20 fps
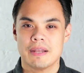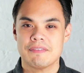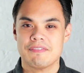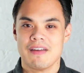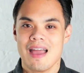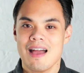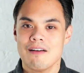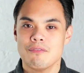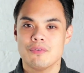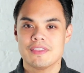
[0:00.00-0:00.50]
But if
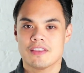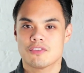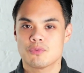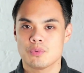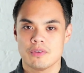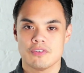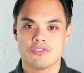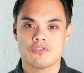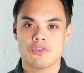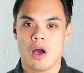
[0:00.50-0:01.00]
I have one
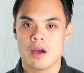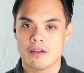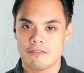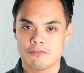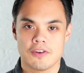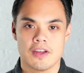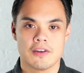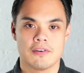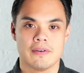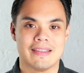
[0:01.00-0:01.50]
that's really strong and
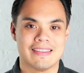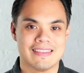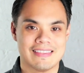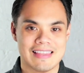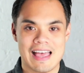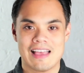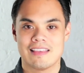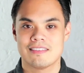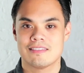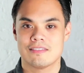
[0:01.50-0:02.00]
fragrant and
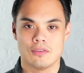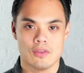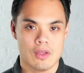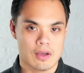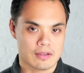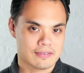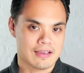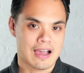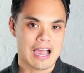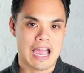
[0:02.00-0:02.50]
lasts a
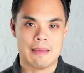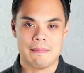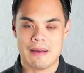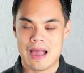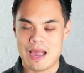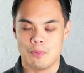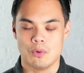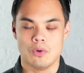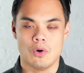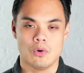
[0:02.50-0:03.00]
long time,
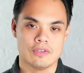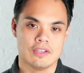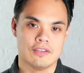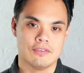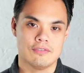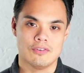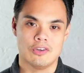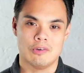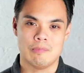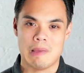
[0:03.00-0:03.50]
I will only
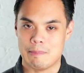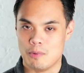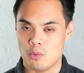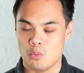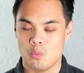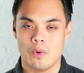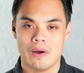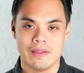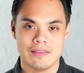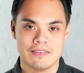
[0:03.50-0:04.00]
do maybe
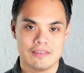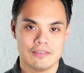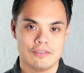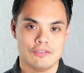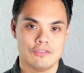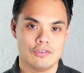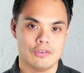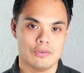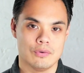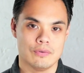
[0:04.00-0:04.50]
one to
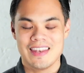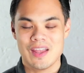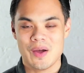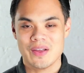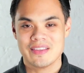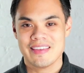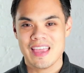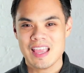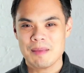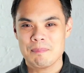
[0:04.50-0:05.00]
two. Now
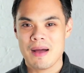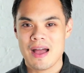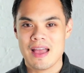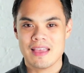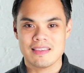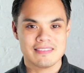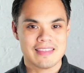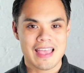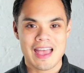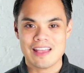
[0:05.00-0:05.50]
I take
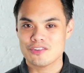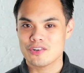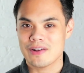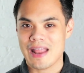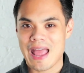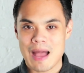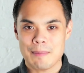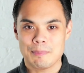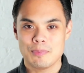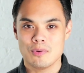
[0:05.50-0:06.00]
my standard
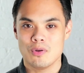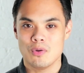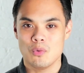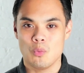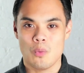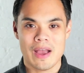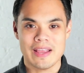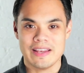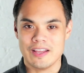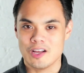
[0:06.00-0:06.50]

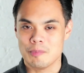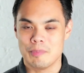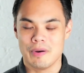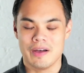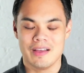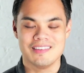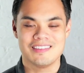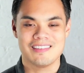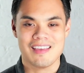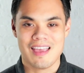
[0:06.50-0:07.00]
Apple white
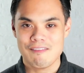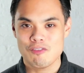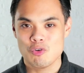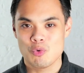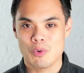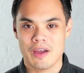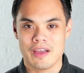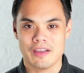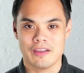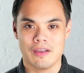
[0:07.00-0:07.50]
earbuds
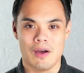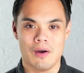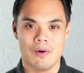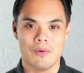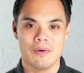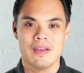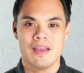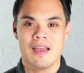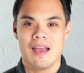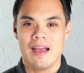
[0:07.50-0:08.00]
everywhere I
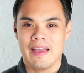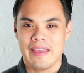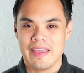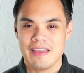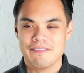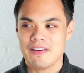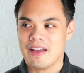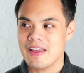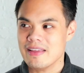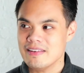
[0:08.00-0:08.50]
go
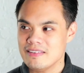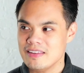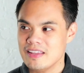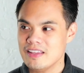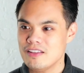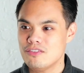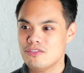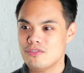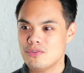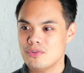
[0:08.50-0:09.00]
if I
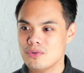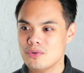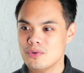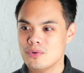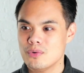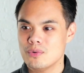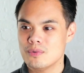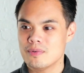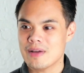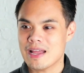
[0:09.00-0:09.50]
need
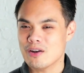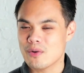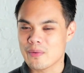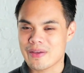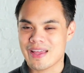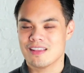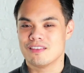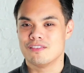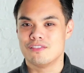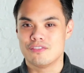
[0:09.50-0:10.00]
to, I don't know,
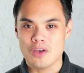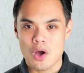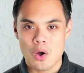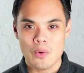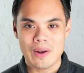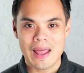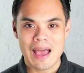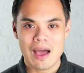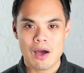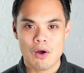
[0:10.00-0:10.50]
kind of
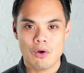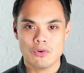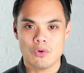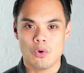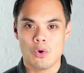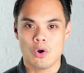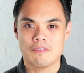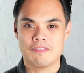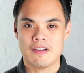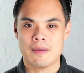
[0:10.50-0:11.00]
zone out,
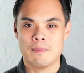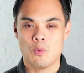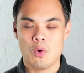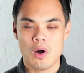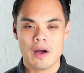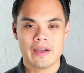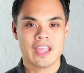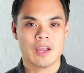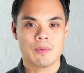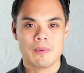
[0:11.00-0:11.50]
or if I'm
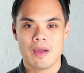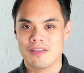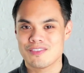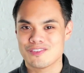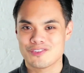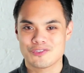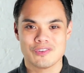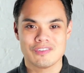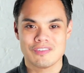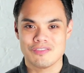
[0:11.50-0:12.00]
walking around
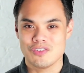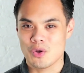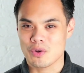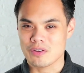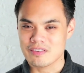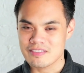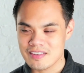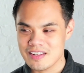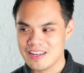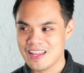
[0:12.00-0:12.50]
the streets of New
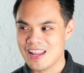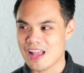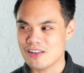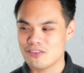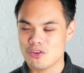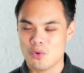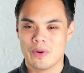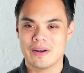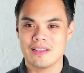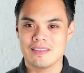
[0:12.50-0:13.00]
York City and I
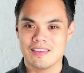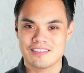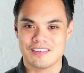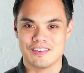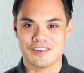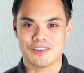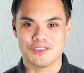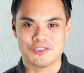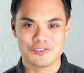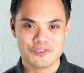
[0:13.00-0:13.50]
don't want to
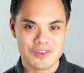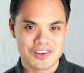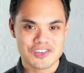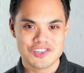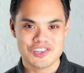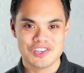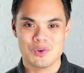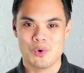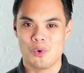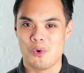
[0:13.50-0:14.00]
listen to
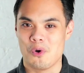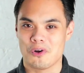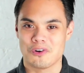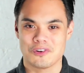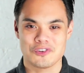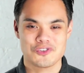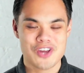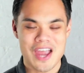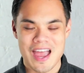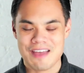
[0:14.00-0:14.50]
construction
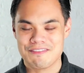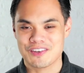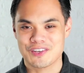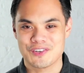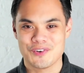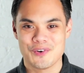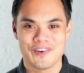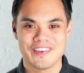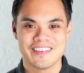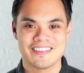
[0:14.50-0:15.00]
or
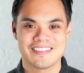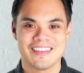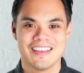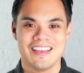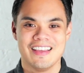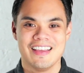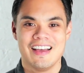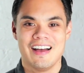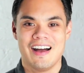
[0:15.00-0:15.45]
traffic noise,